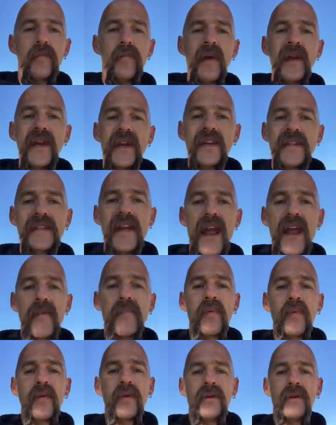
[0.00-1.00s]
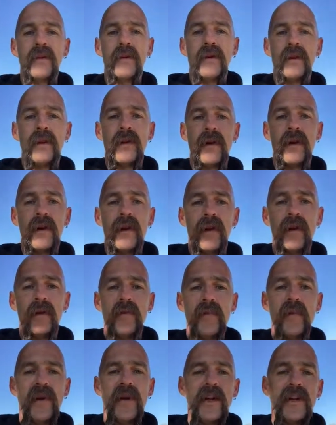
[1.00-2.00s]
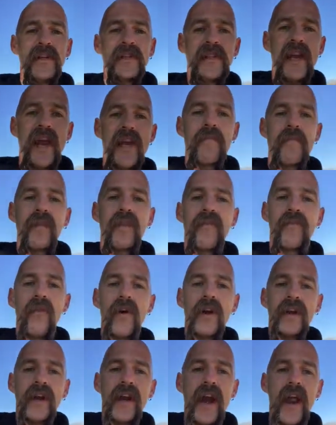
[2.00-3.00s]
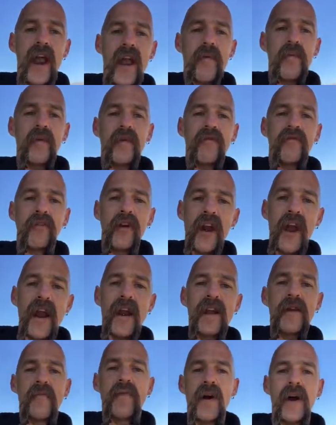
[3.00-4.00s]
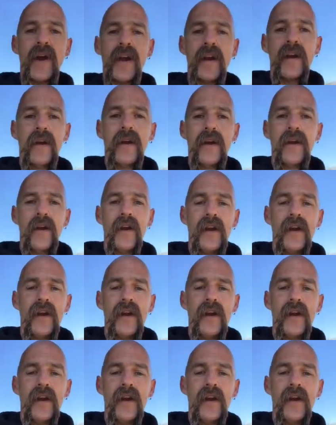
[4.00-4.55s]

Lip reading: Be an example. Be an example of what can happen for anybody